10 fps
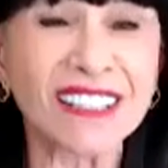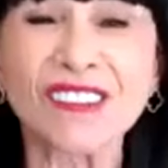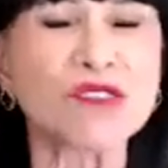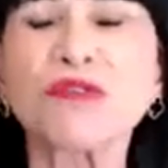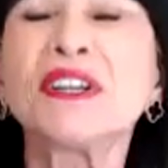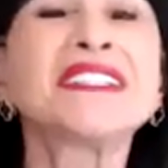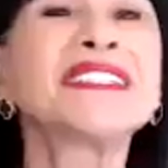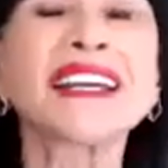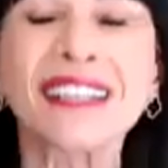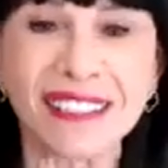Just
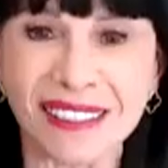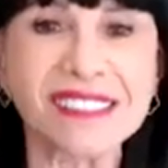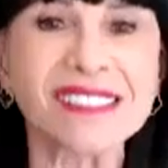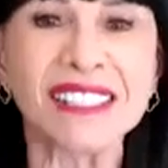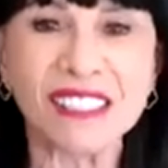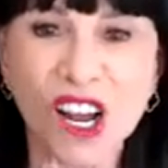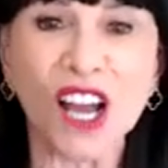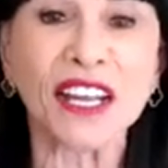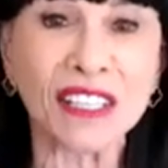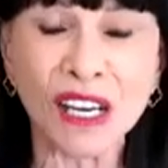ridiculously
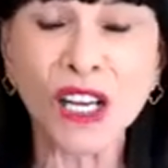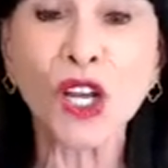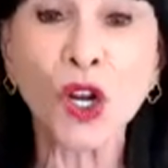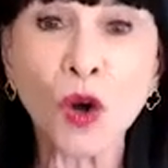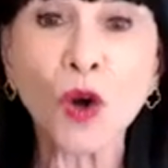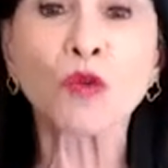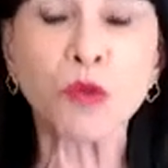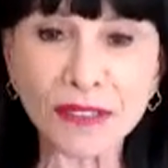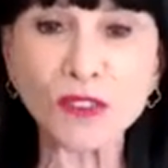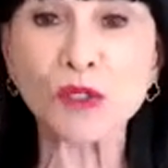tight
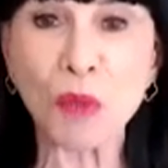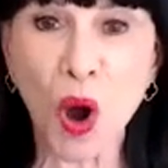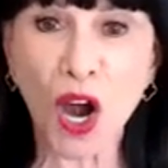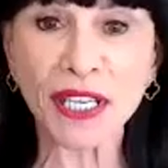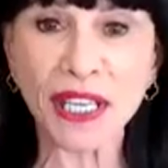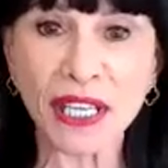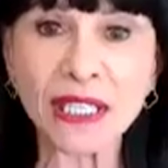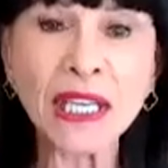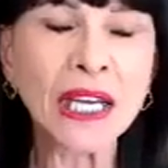rental market.